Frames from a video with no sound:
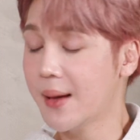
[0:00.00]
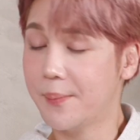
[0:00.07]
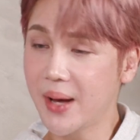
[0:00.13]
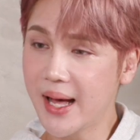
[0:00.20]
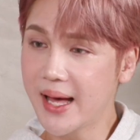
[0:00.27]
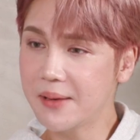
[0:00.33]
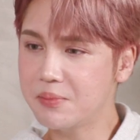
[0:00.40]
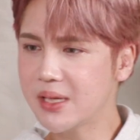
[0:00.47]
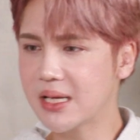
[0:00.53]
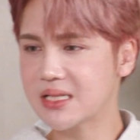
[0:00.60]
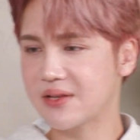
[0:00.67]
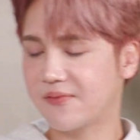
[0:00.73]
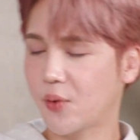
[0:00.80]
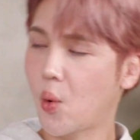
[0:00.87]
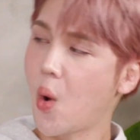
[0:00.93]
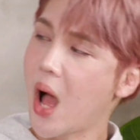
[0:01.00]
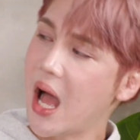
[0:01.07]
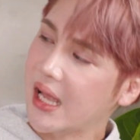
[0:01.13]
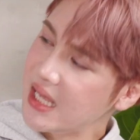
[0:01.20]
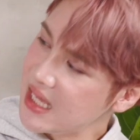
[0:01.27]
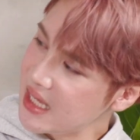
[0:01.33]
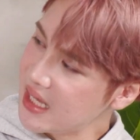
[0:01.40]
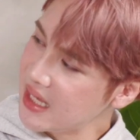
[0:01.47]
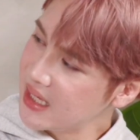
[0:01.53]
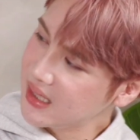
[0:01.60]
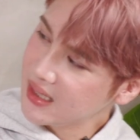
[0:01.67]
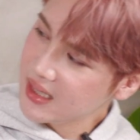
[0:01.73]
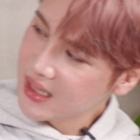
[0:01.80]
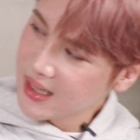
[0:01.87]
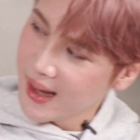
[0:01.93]
But because of Kwanghee,
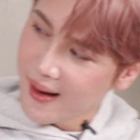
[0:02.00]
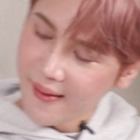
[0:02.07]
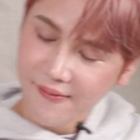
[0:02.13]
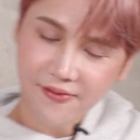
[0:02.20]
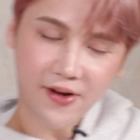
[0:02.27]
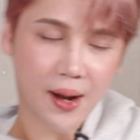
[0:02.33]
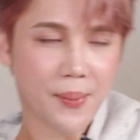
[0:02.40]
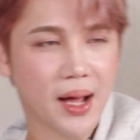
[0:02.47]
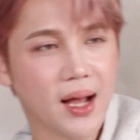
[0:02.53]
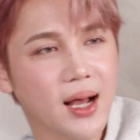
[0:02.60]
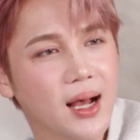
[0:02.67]
from